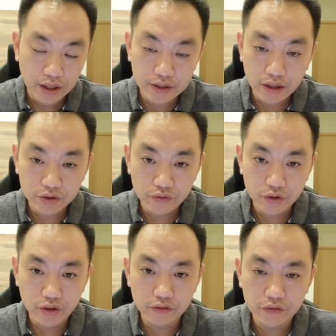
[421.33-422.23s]
8 out of
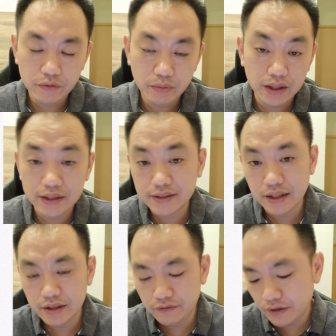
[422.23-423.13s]
12. But that's
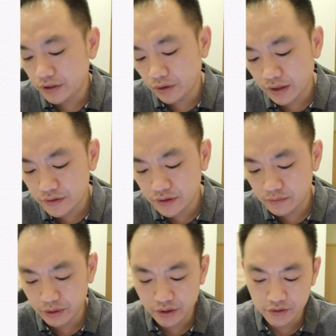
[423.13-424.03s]
not the final answer,
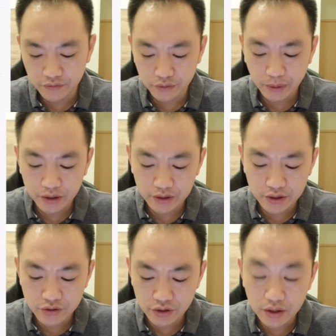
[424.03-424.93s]
because if you pay
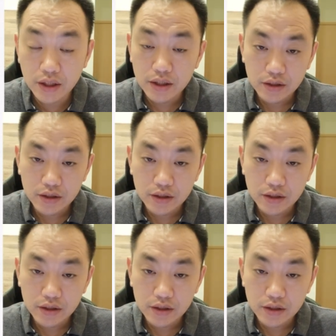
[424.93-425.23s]
attention,